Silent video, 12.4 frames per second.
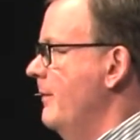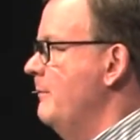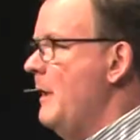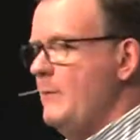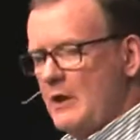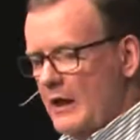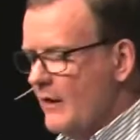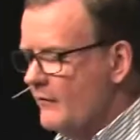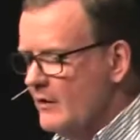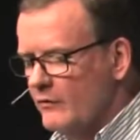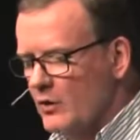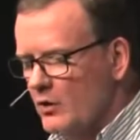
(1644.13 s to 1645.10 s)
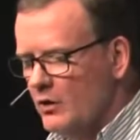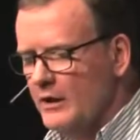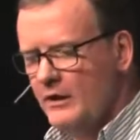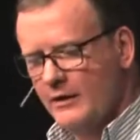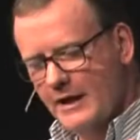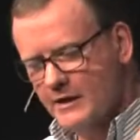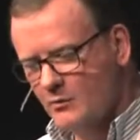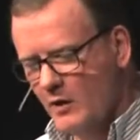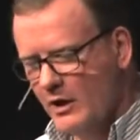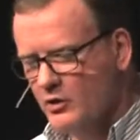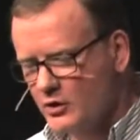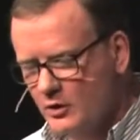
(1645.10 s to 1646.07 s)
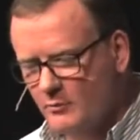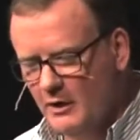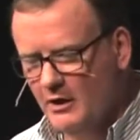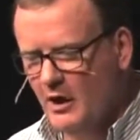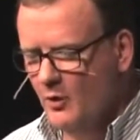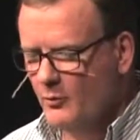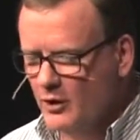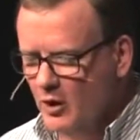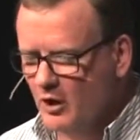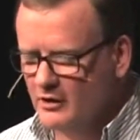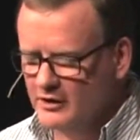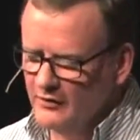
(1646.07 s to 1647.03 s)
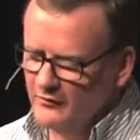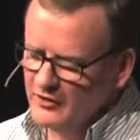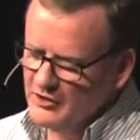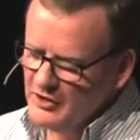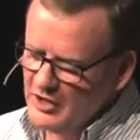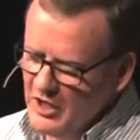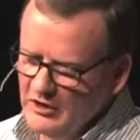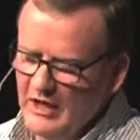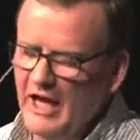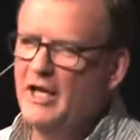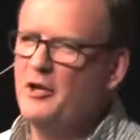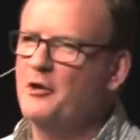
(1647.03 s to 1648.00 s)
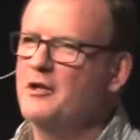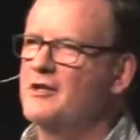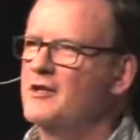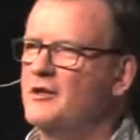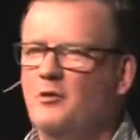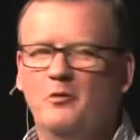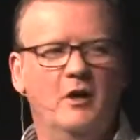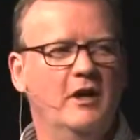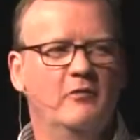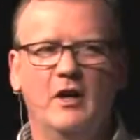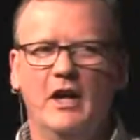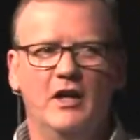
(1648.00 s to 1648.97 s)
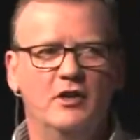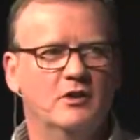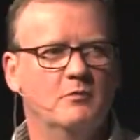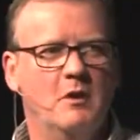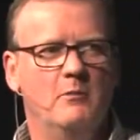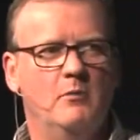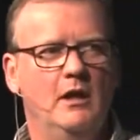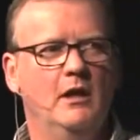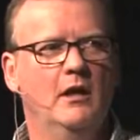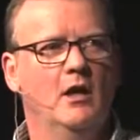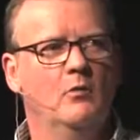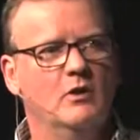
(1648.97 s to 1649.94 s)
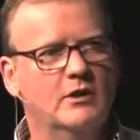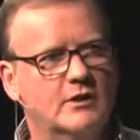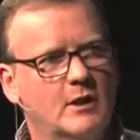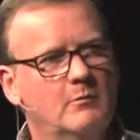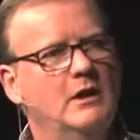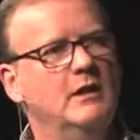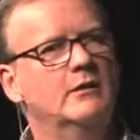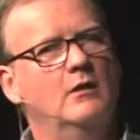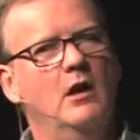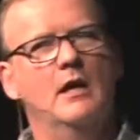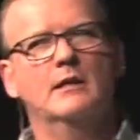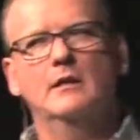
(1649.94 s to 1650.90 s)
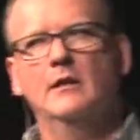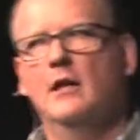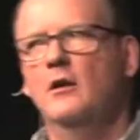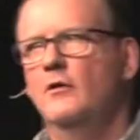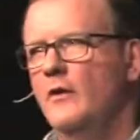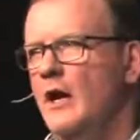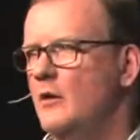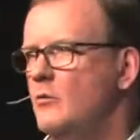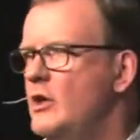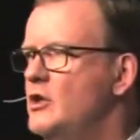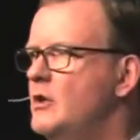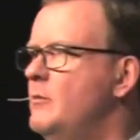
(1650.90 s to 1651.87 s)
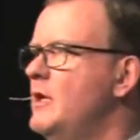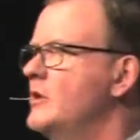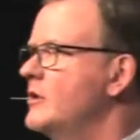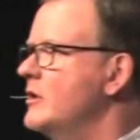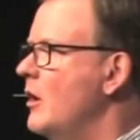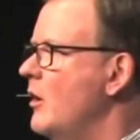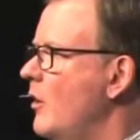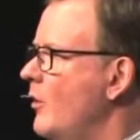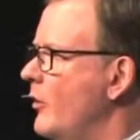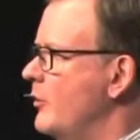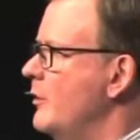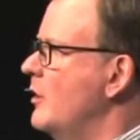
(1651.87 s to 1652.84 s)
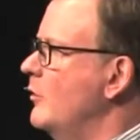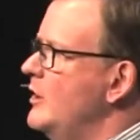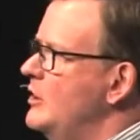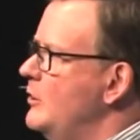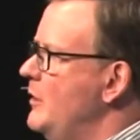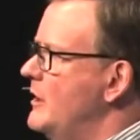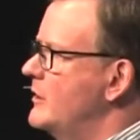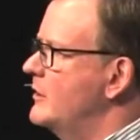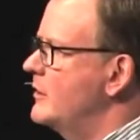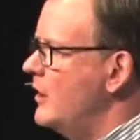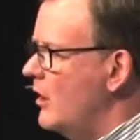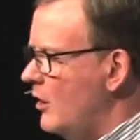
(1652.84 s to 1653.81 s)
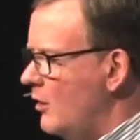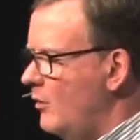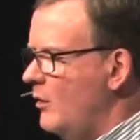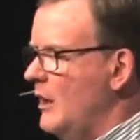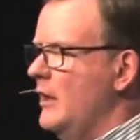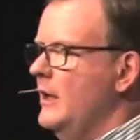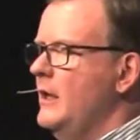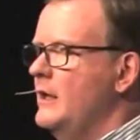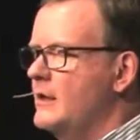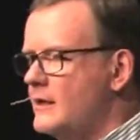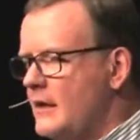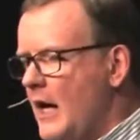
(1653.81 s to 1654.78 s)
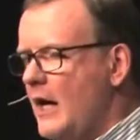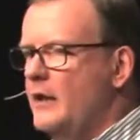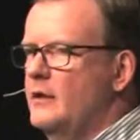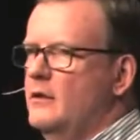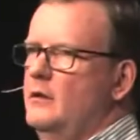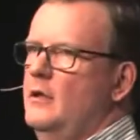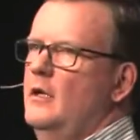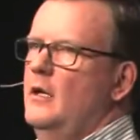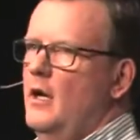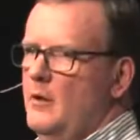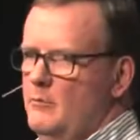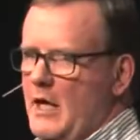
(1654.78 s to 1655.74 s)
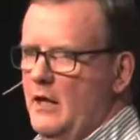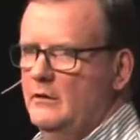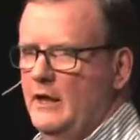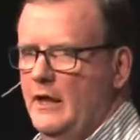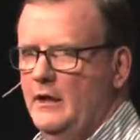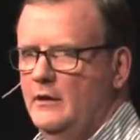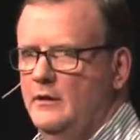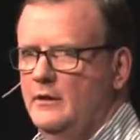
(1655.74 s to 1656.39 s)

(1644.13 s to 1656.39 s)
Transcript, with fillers: Maybe like I've never heard it. And that's the way it should be, regardless if it's a young lady or it's whatever age it may be. When somebody is lost and they are found, we should be so thrilled. We should be so excited about that.